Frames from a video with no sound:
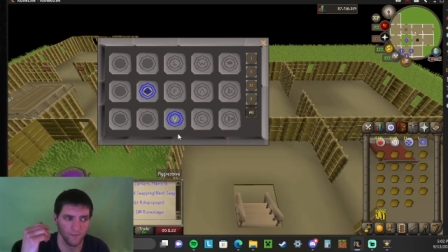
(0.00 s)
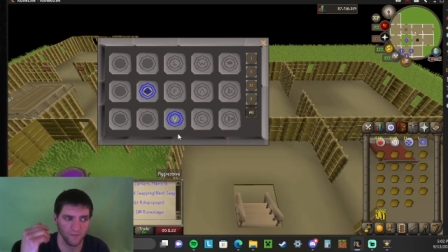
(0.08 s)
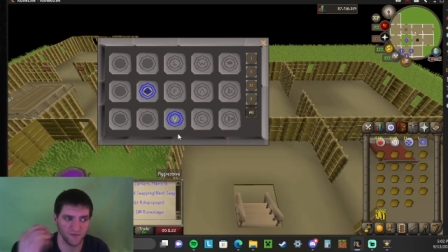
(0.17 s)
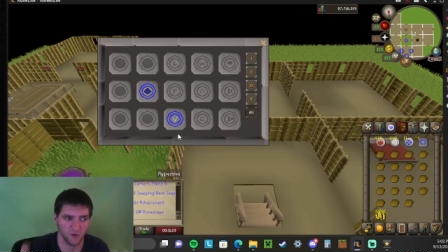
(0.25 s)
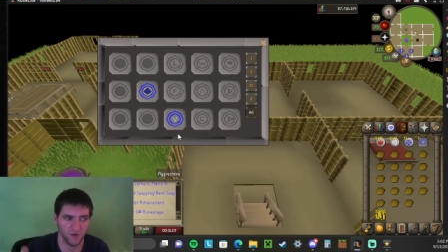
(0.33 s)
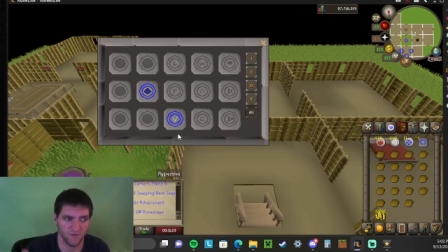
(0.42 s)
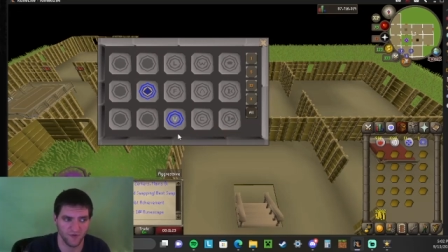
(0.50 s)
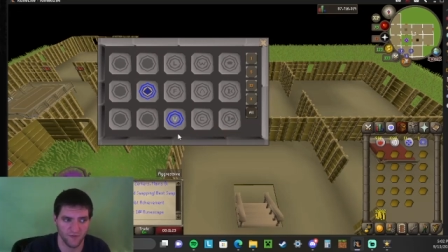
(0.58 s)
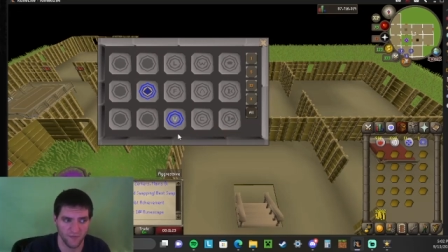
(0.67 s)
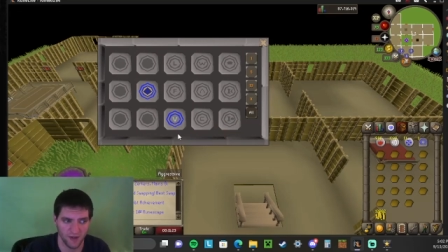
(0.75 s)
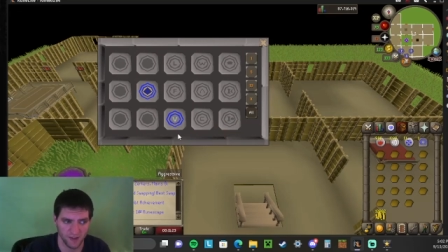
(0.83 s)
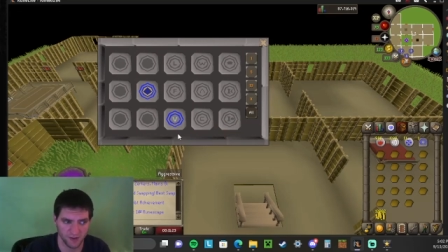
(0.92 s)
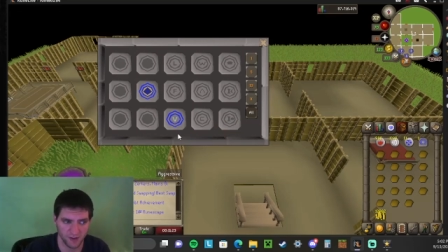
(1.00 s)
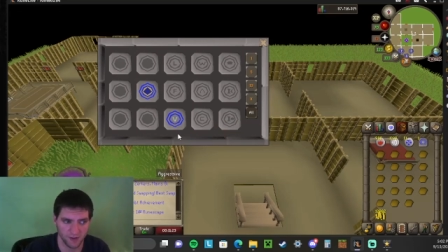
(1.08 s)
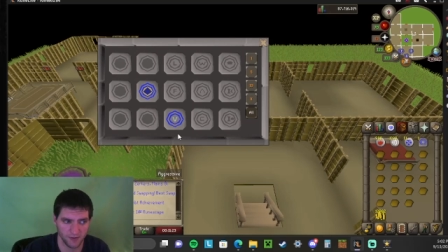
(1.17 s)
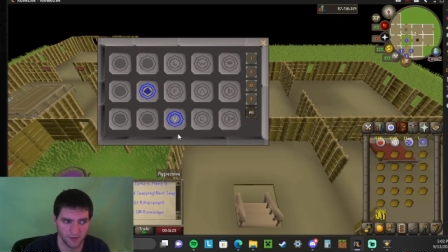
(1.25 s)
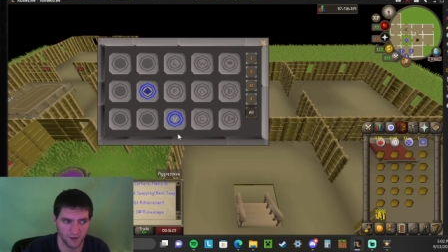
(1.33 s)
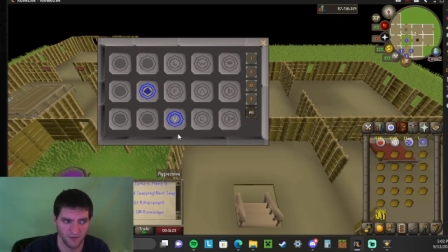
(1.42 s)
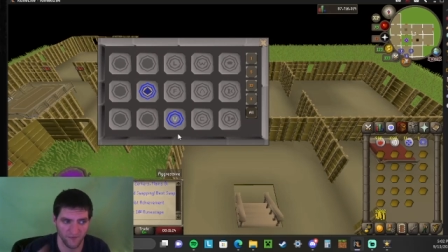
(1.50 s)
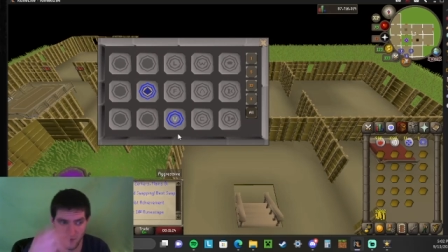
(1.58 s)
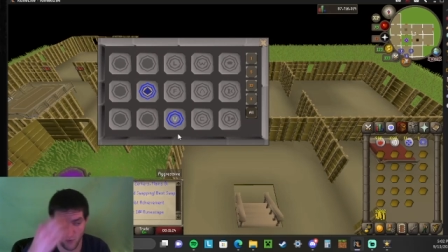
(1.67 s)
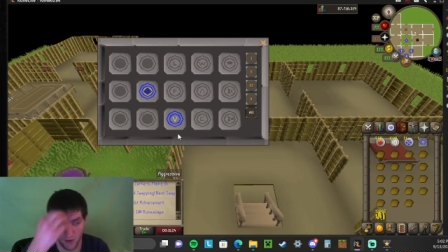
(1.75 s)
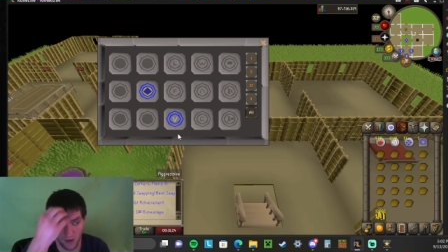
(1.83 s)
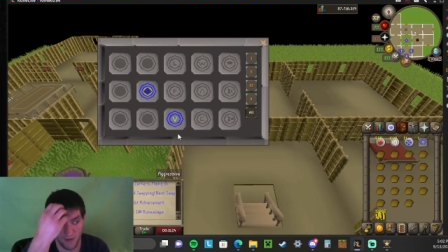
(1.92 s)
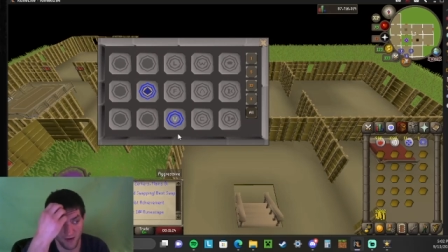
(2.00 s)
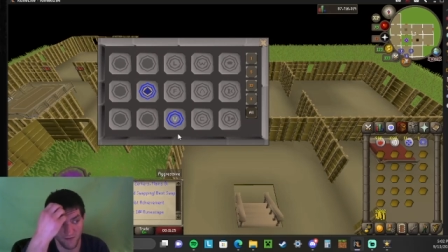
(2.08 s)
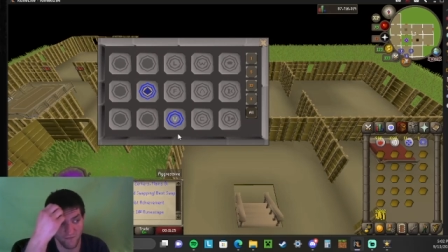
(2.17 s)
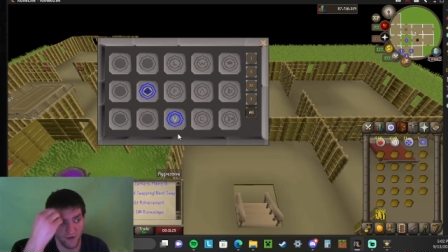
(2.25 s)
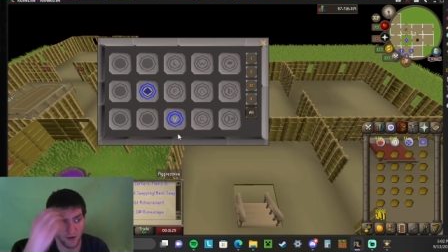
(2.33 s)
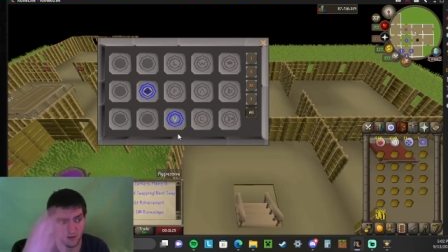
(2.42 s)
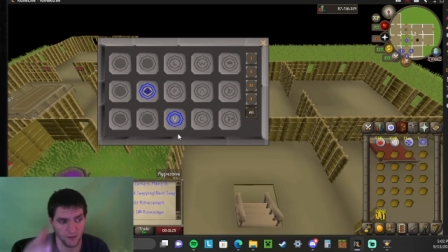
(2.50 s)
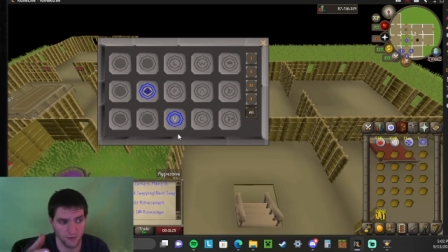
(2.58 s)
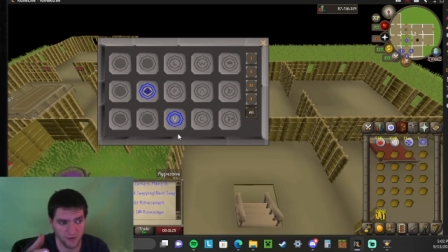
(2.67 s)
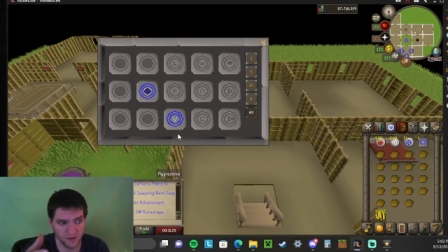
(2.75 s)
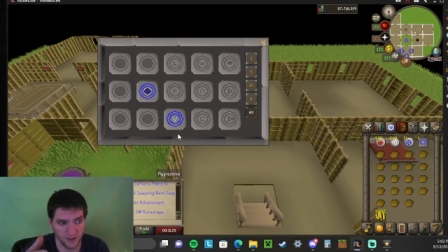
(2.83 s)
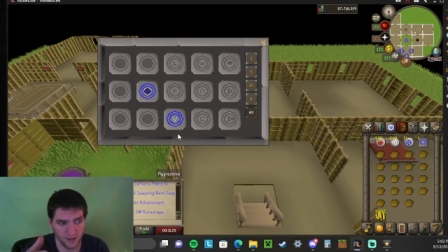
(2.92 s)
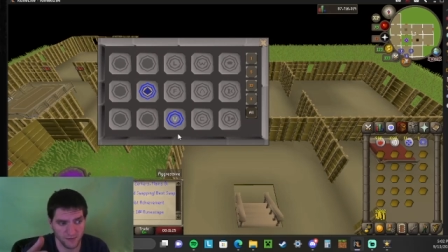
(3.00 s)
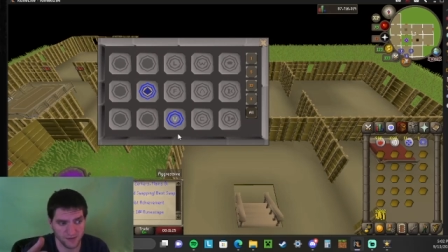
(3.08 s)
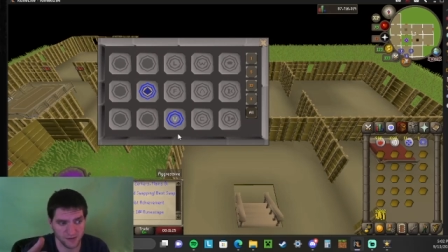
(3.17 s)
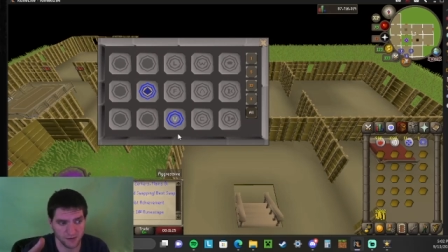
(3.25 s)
twenty-five magic. If you want to make Falador tabs,